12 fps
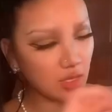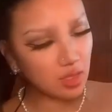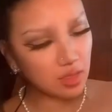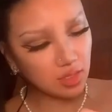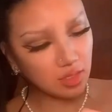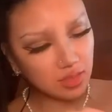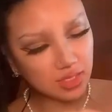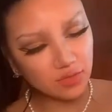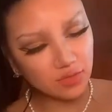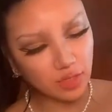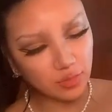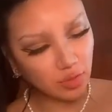Then this
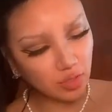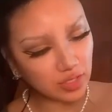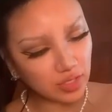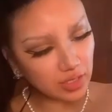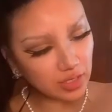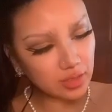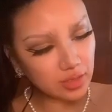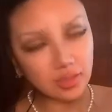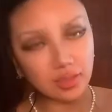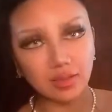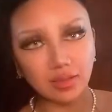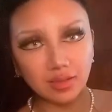front pocket,
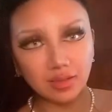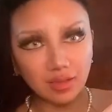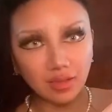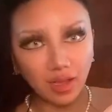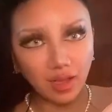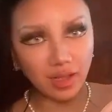I